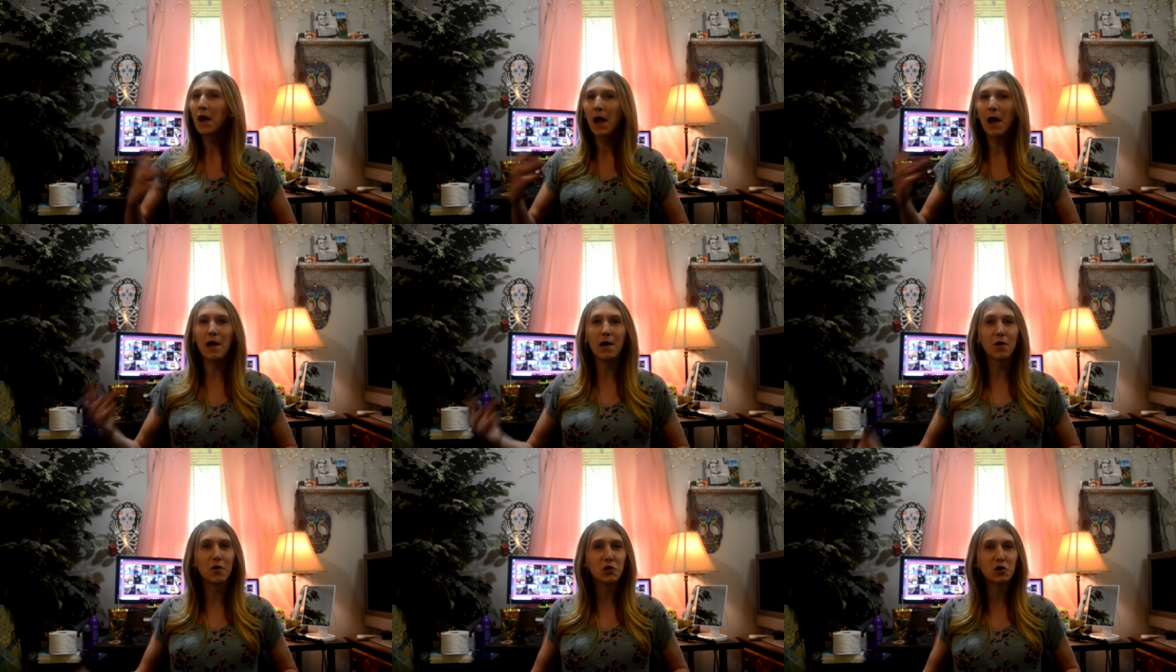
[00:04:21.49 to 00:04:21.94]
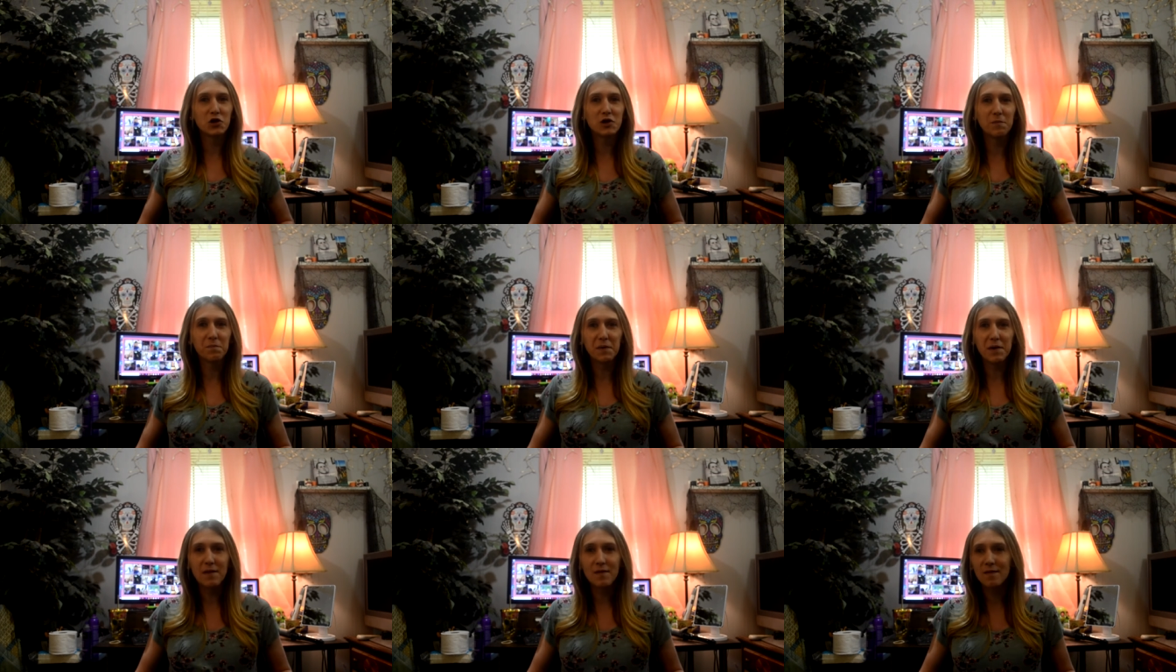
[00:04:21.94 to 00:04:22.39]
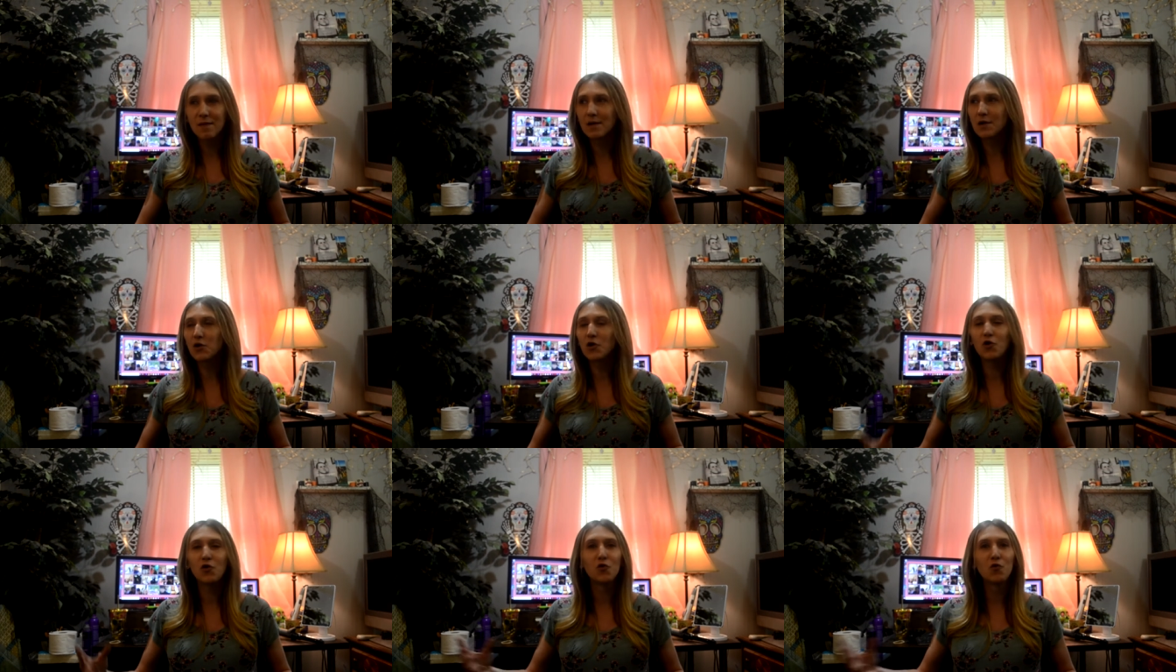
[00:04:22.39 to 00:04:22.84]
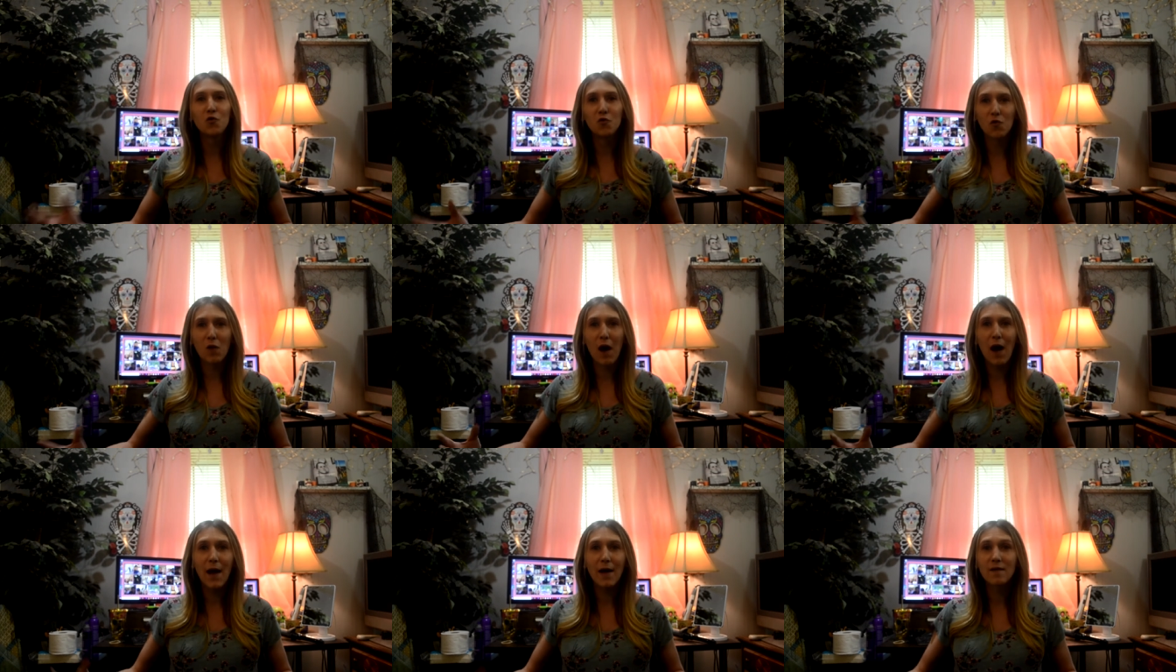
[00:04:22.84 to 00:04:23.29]
LGBTQ
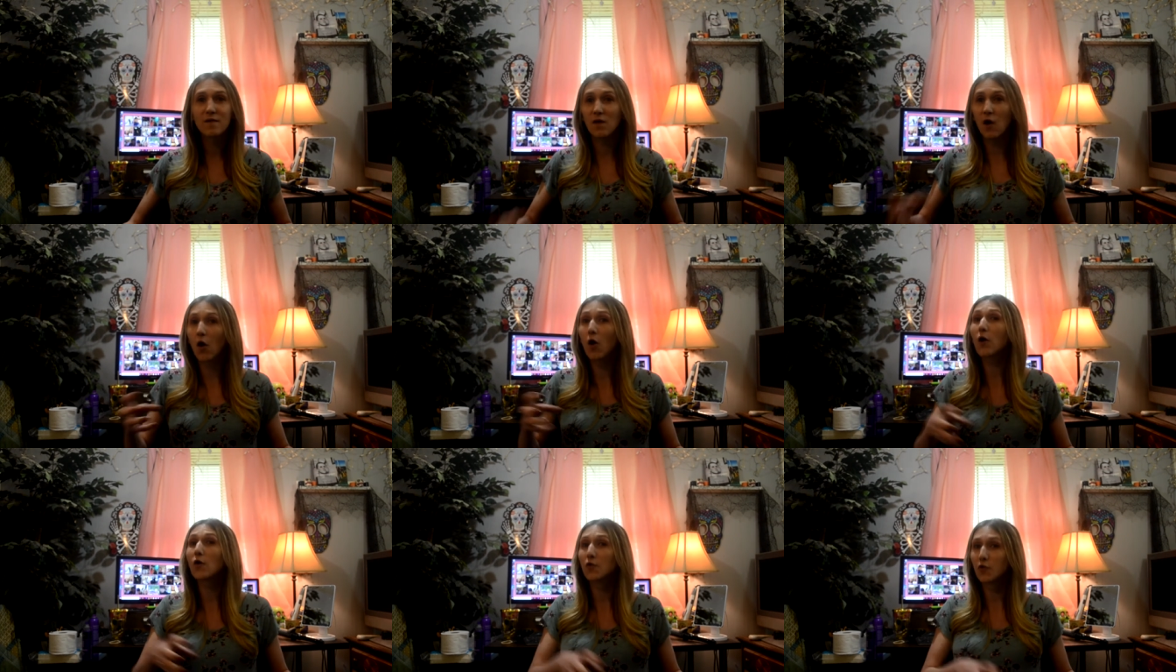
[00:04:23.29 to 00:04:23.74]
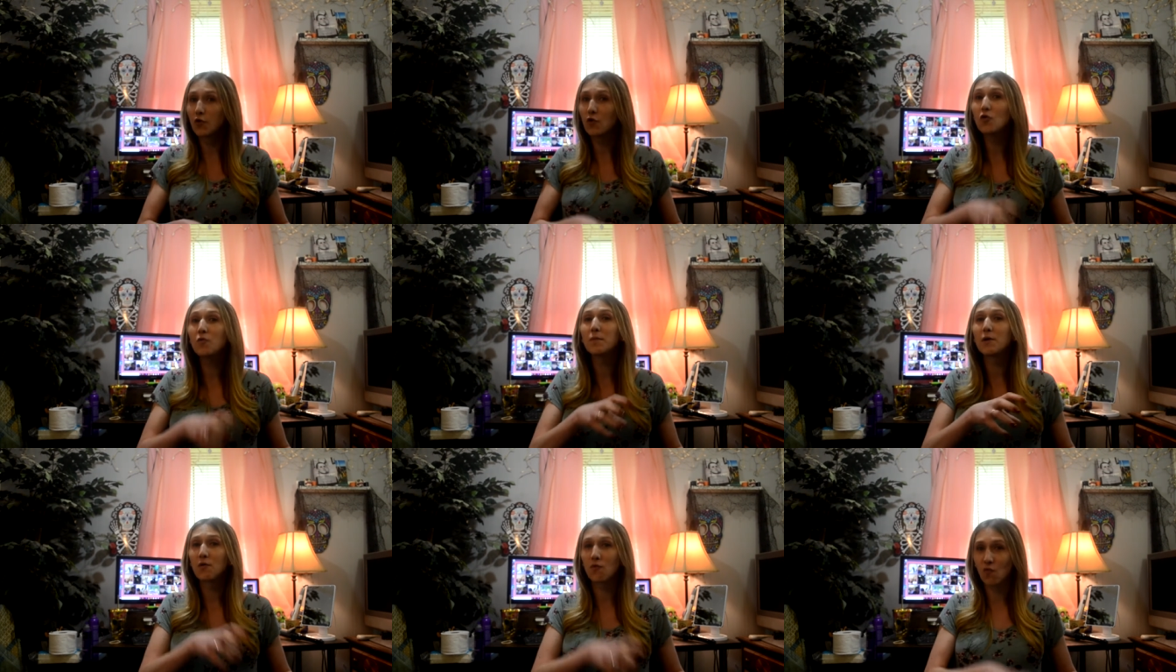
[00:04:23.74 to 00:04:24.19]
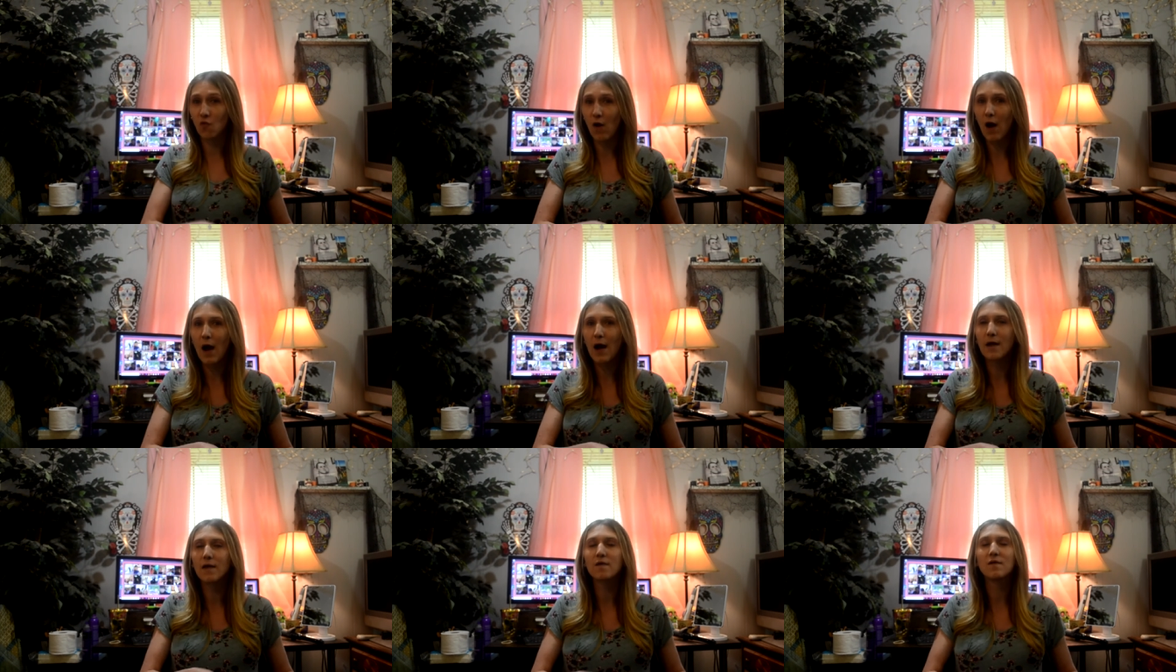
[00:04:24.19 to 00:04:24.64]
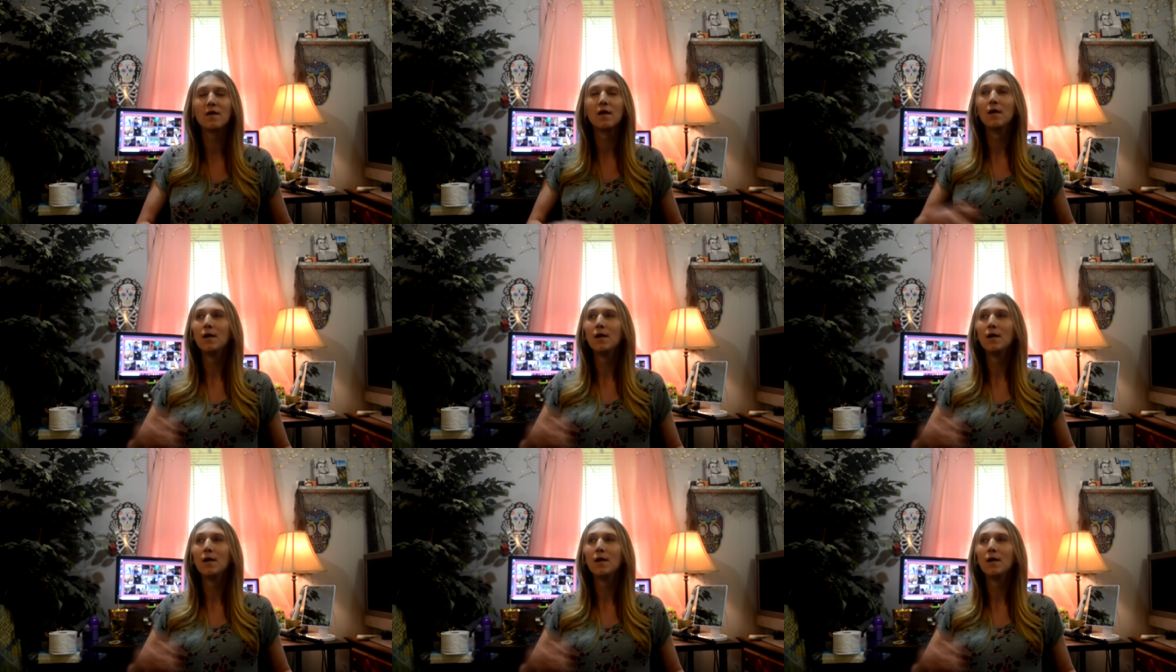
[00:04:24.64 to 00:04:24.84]
rights are human rights,